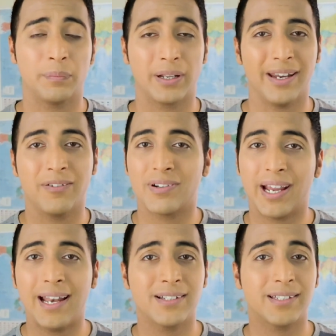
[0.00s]
but in
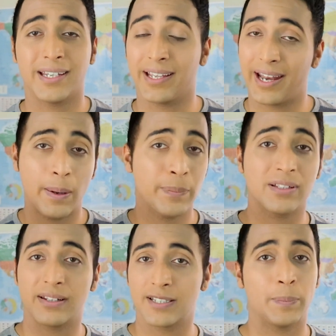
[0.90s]
reality, it
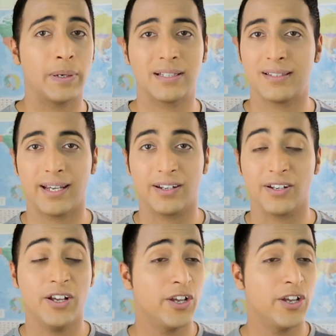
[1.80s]
happens in a split second.